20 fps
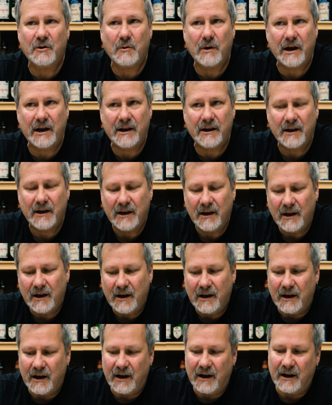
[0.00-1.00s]
way.
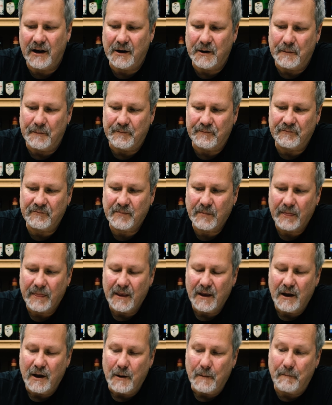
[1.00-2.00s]

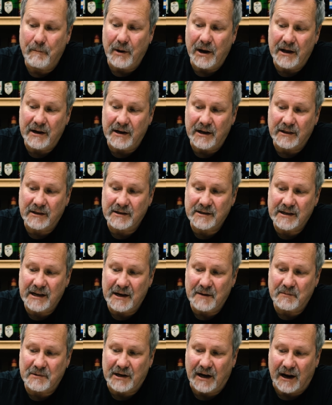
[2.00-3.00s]
But at the
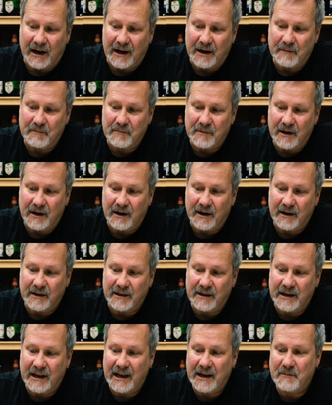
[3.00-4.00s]
same time,
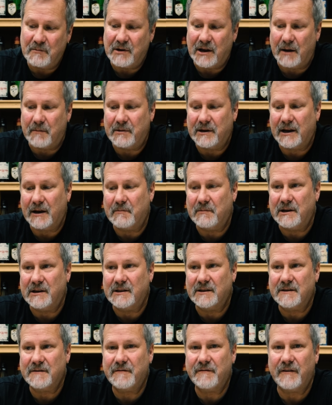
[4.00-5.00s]
the name Yebiga
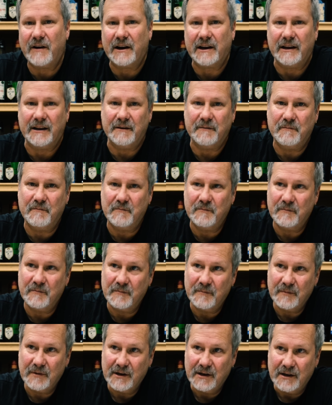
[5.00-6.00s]
means "fuck it"
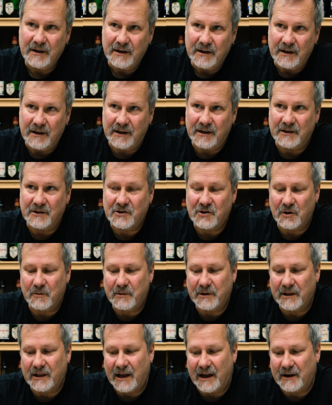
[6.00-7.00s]
in
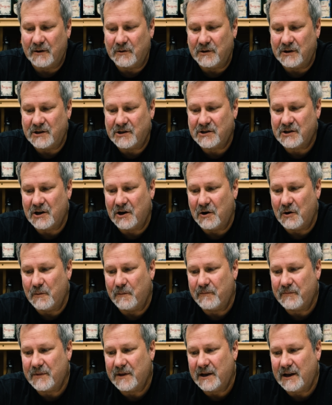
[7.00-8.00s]
Serbian language. So
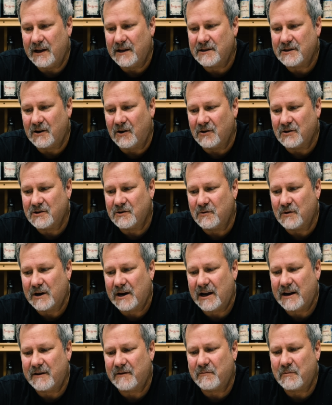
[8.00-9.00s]
it's also a
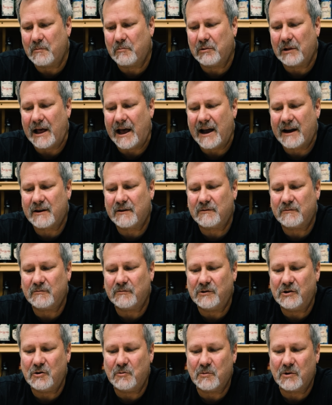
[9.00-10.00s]
kind of a black
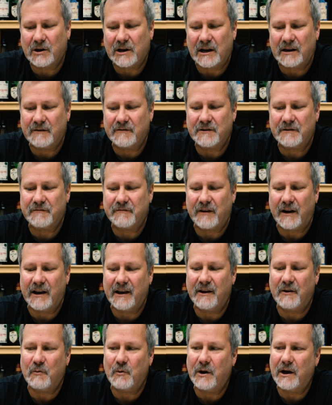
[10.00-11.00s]
humor, kind of
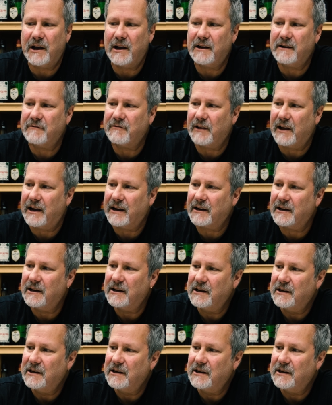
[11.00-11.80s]
defiant way of like,